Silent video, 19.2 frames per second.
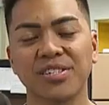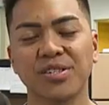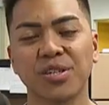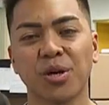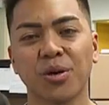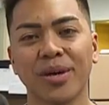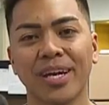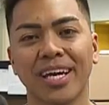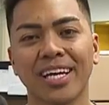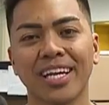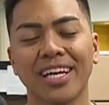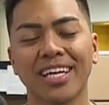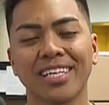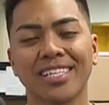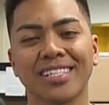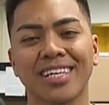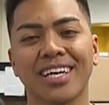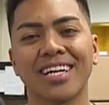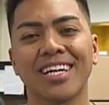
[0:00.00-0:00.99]
So it
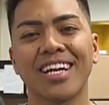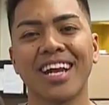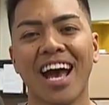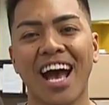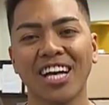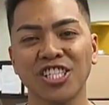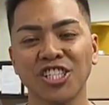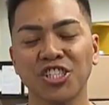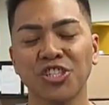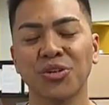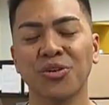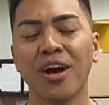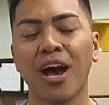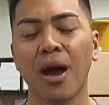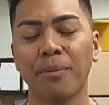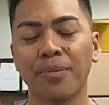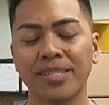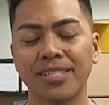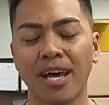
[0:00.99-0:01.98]
is a national
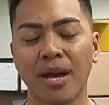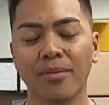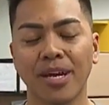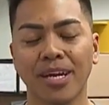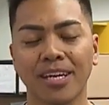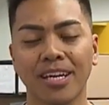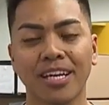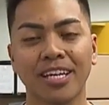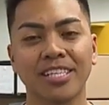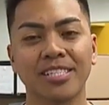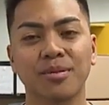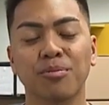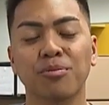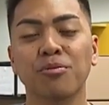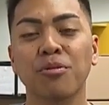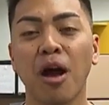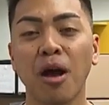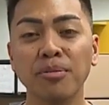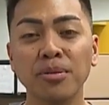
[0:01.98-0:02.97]
epidemic. It is a
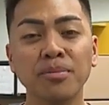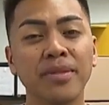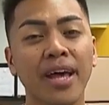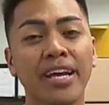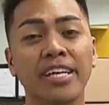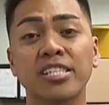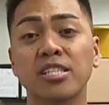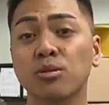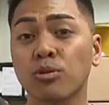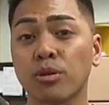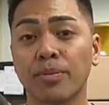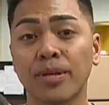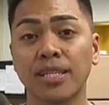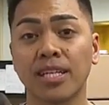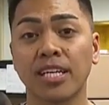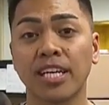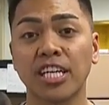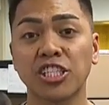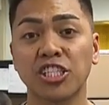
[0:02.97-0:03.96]
problem that is sweeping
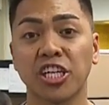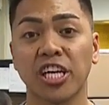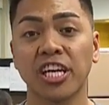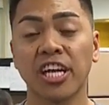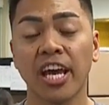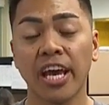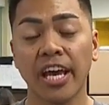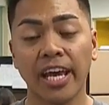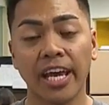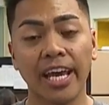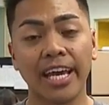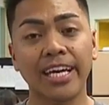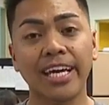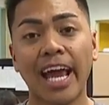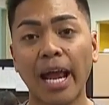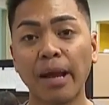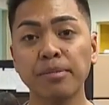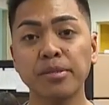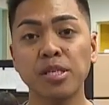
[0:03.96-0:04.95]
the nation. It
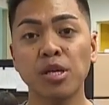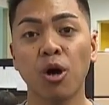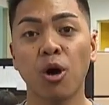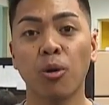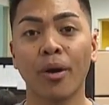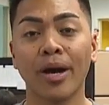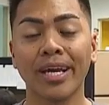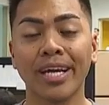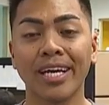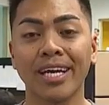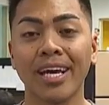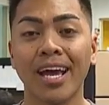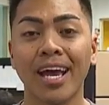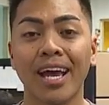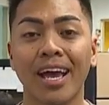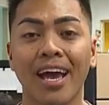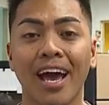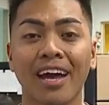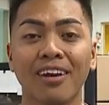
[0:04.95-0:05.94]
came to Hawaii,
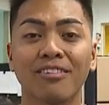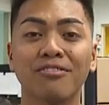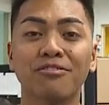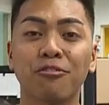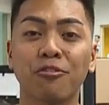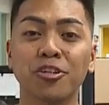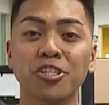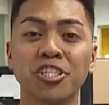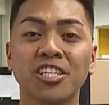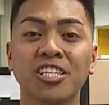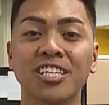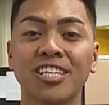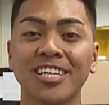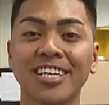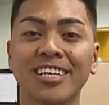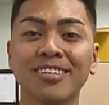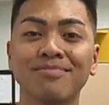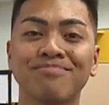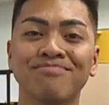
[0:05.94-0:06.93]
and
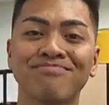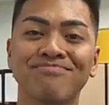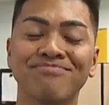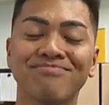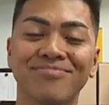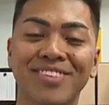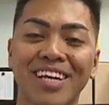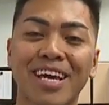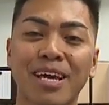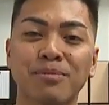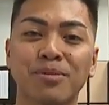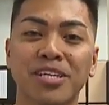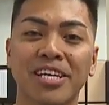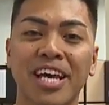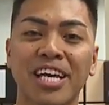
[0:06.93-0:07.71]
unfortunately, it came to